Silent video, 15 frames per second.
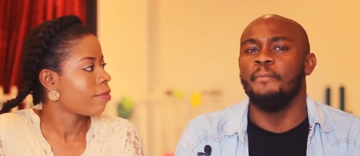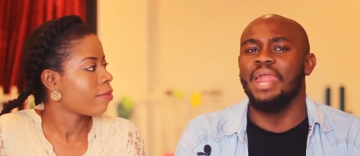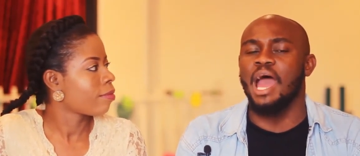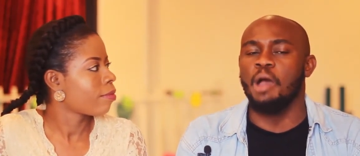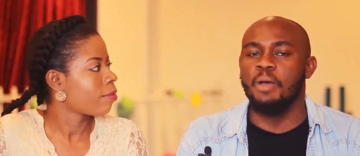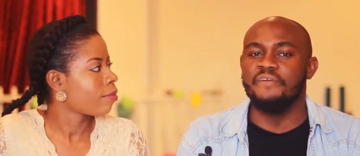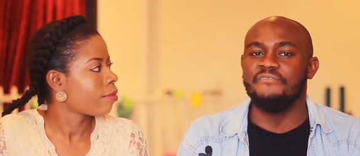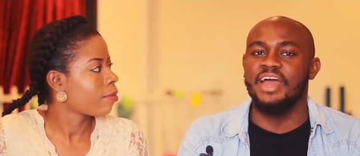
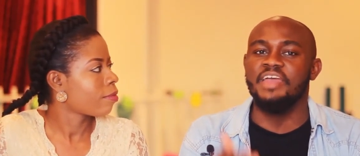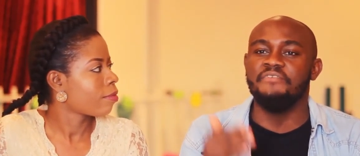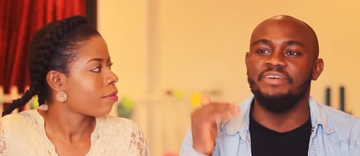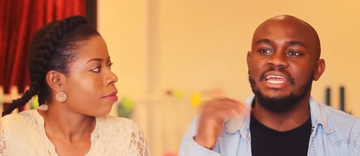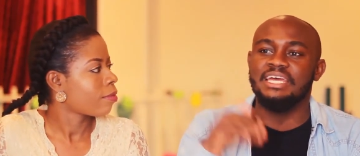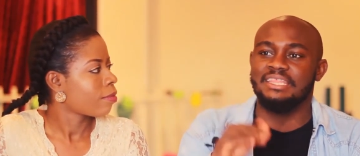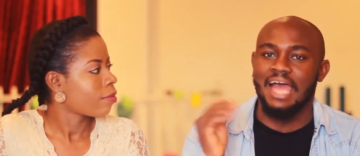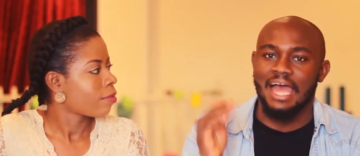Speaker 1: But however,
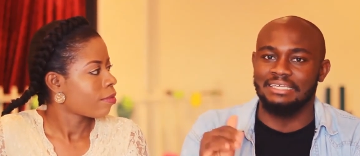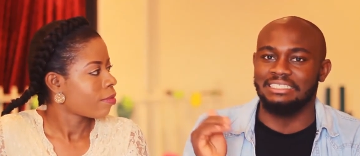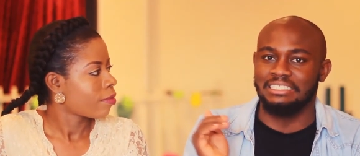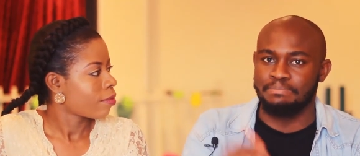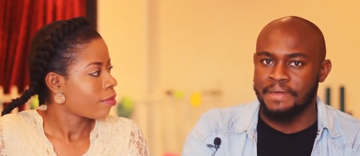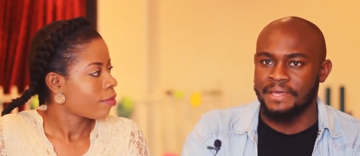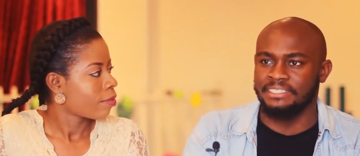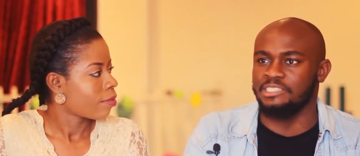even in that
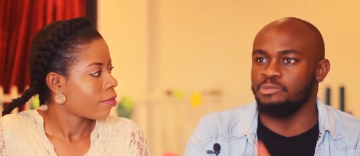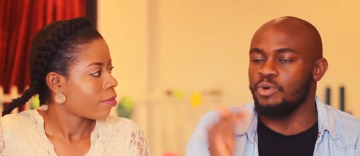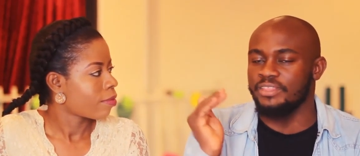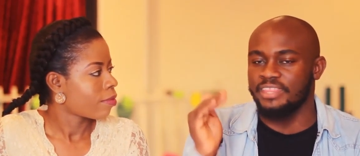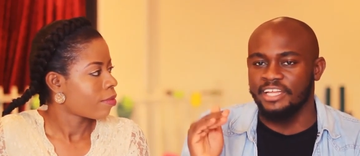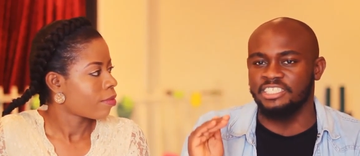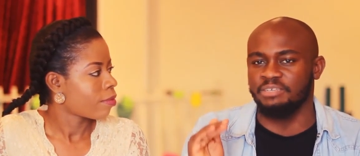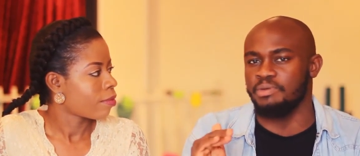space, it's
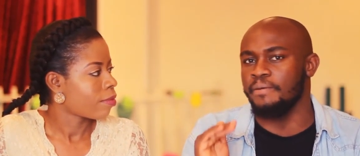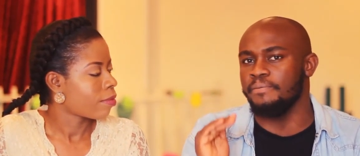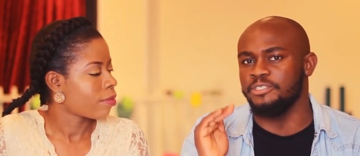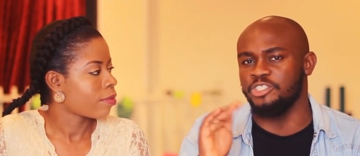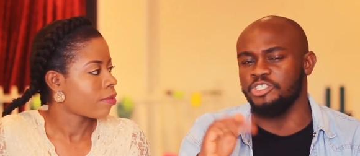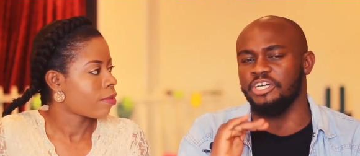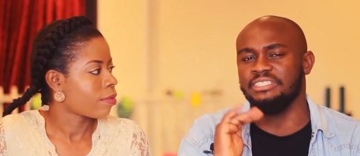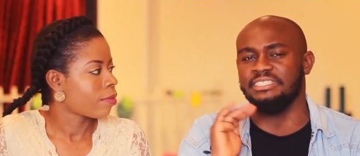one thing to be
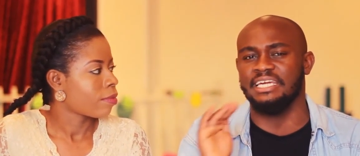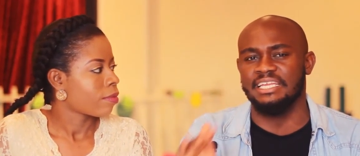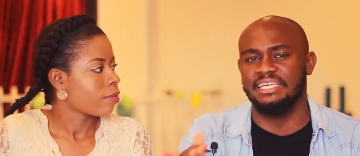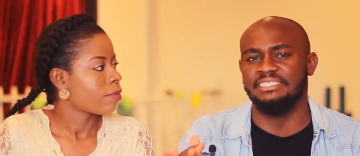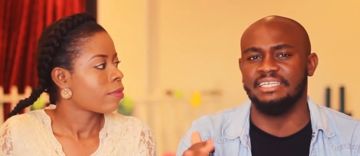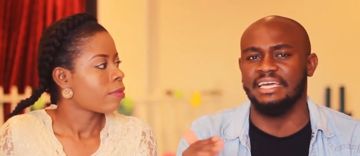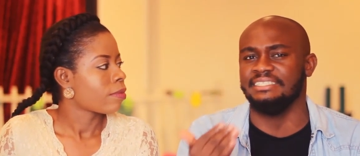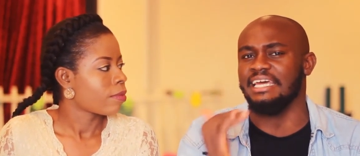able to just say
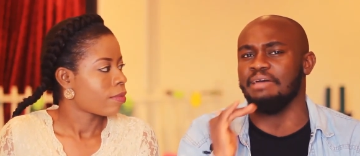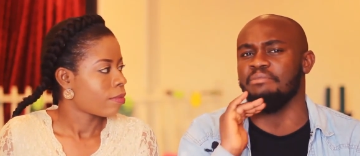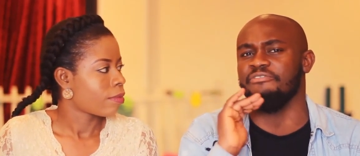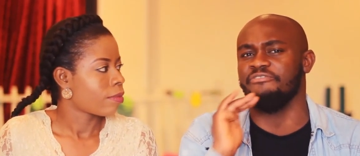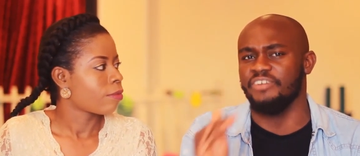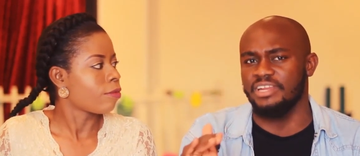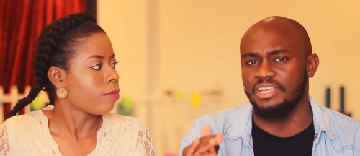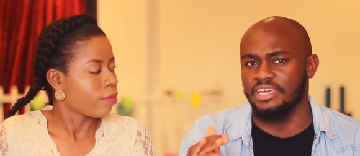these things and
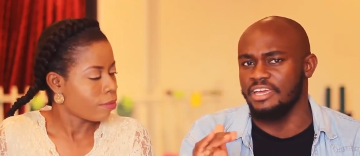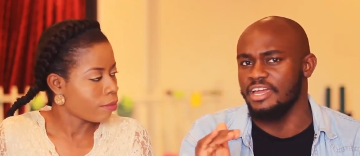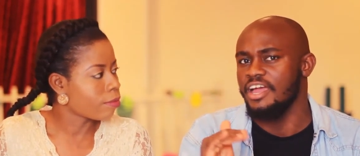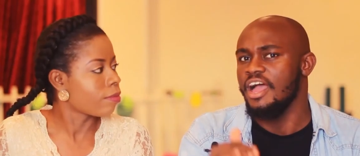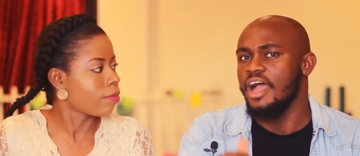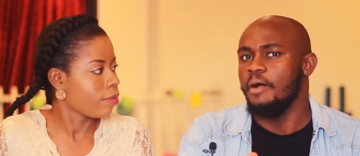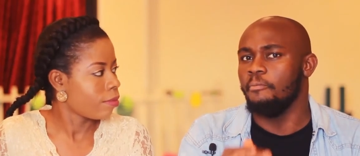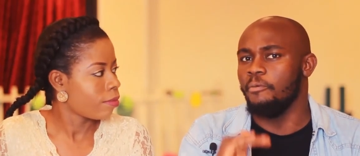be funny,
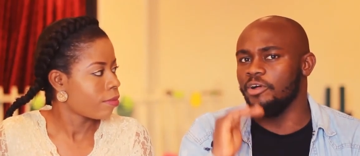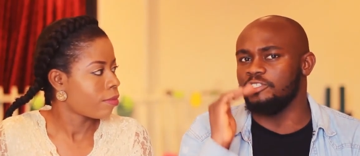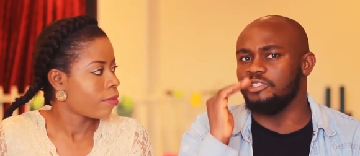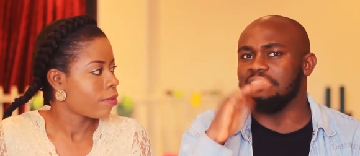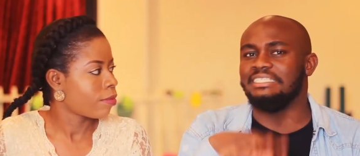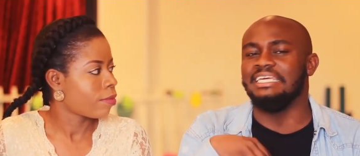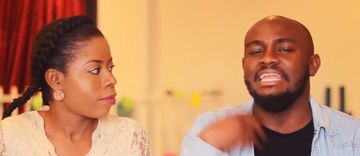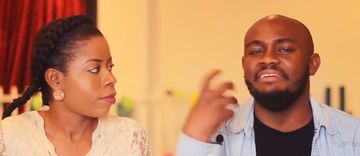but
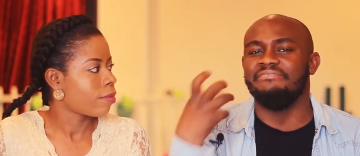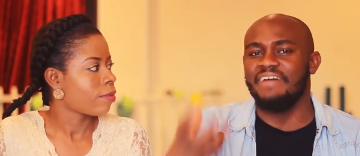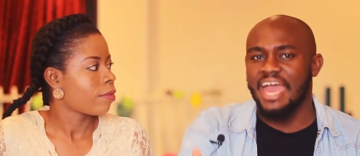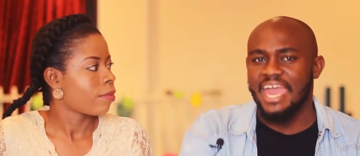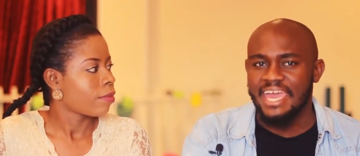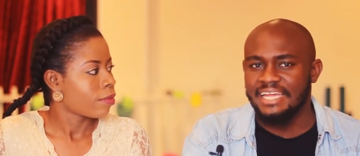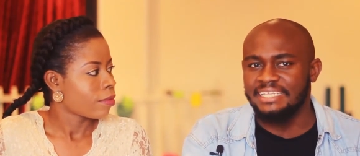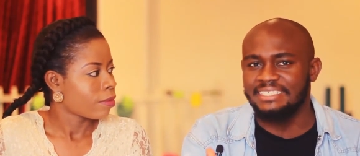to
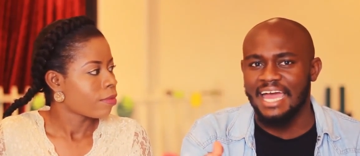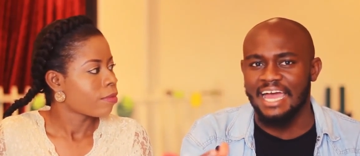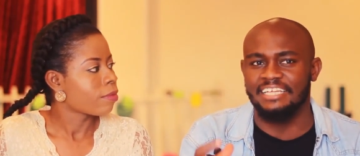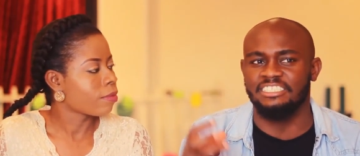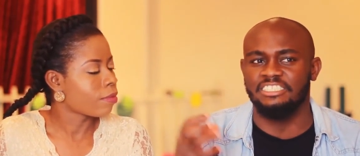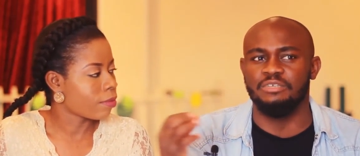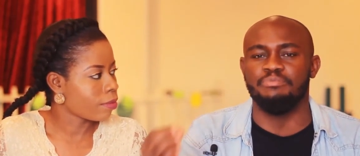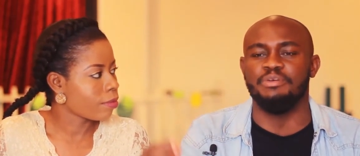deliver it
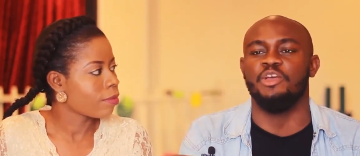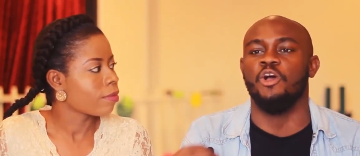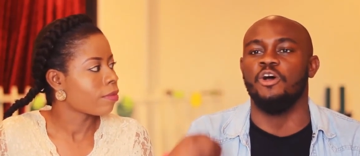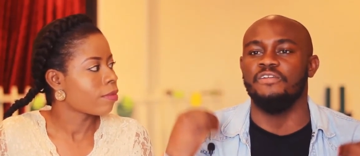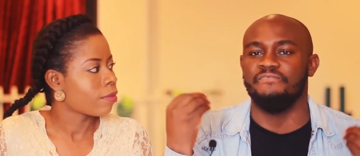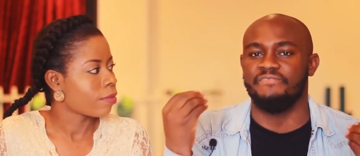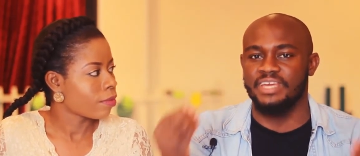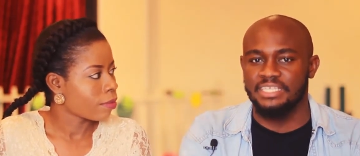and to be
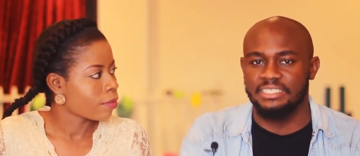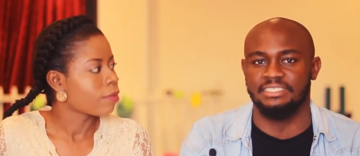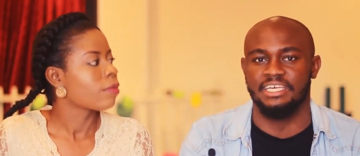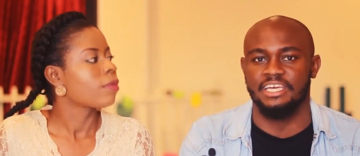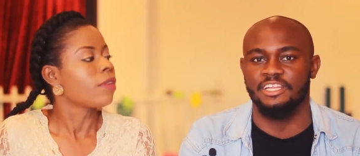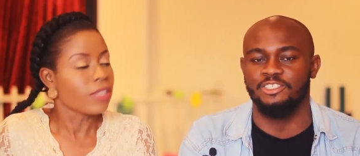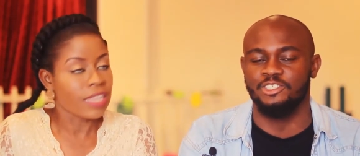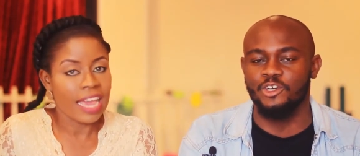
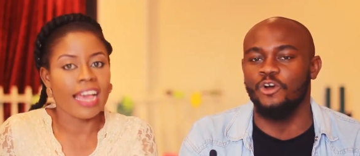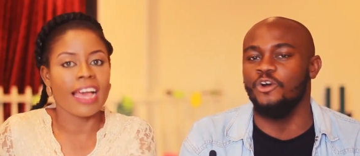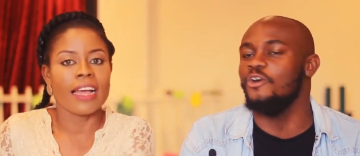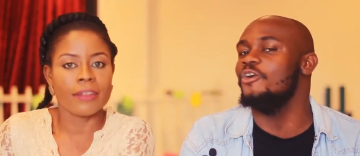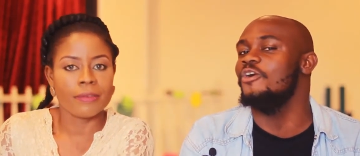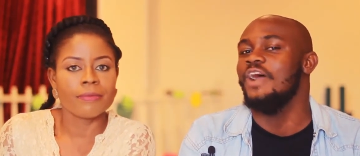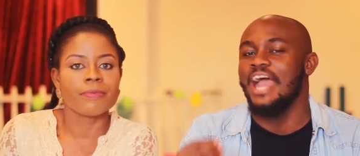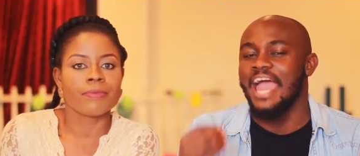convincing. Yeah.
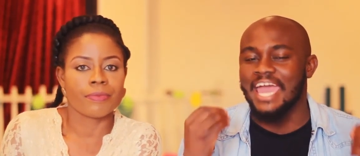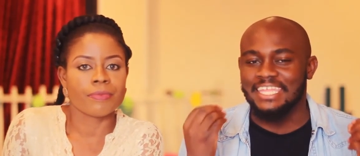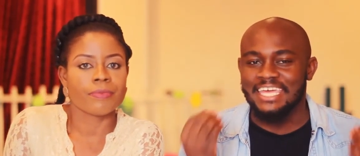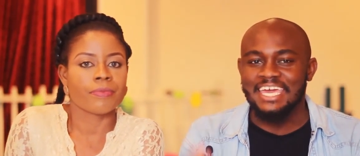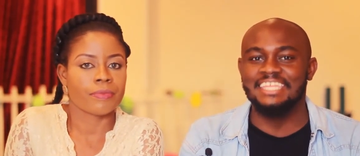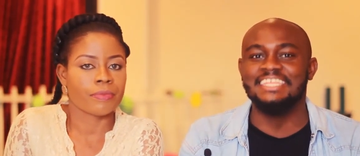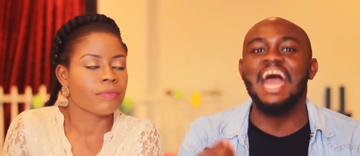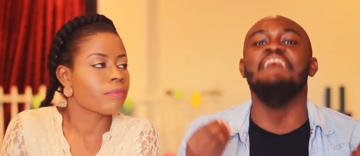So I
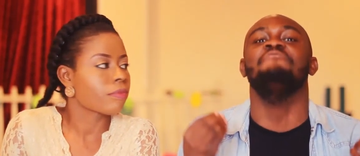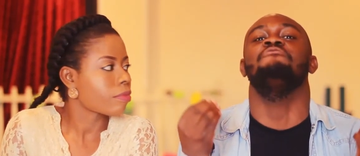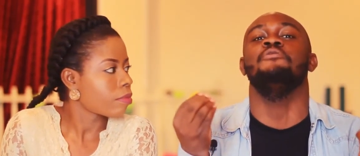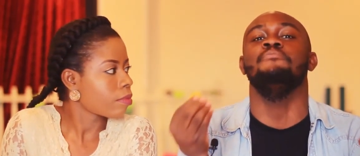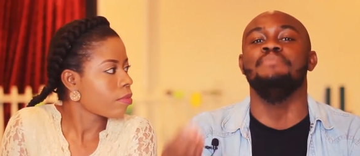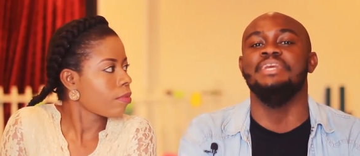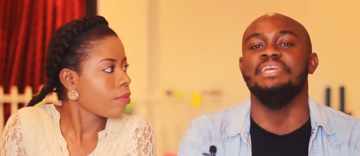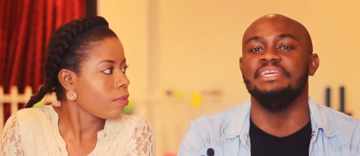think that
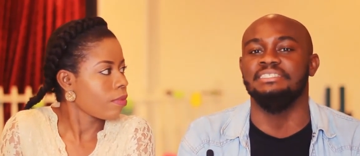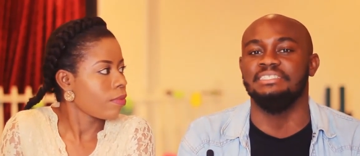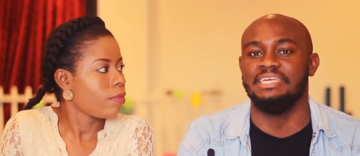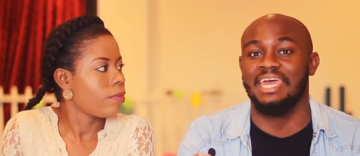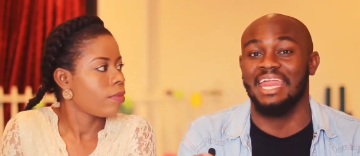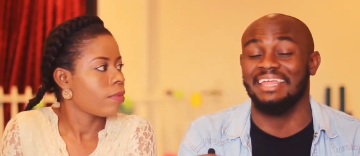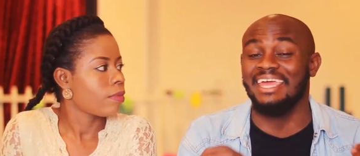for me is key.